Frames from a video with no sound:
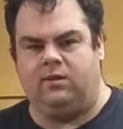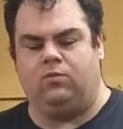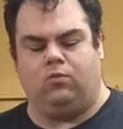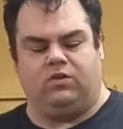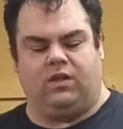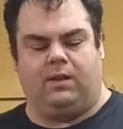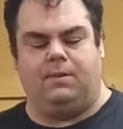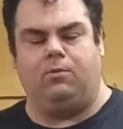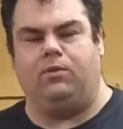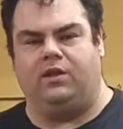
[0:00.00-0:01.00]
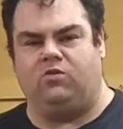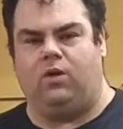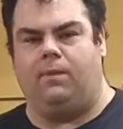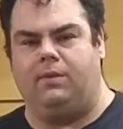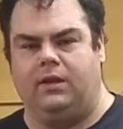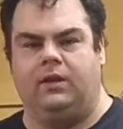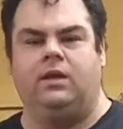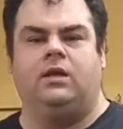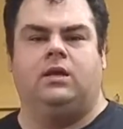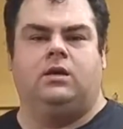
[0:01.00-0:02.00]
which a lot of people, when they swap in
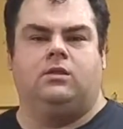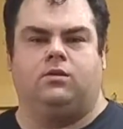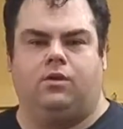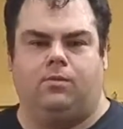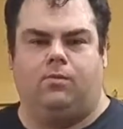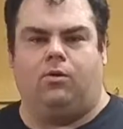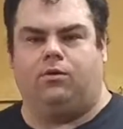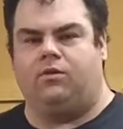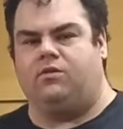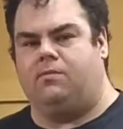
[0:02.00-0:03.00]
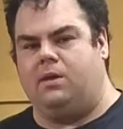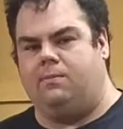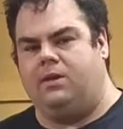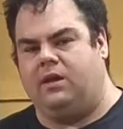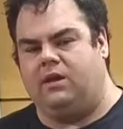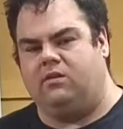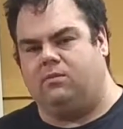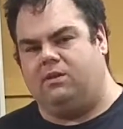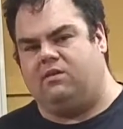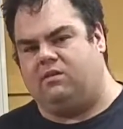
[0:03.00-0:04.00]
the turbo motors, the BPs,
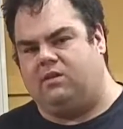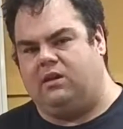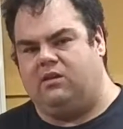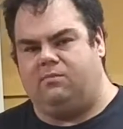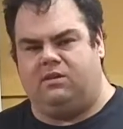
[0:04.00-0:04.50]
the B6Ts,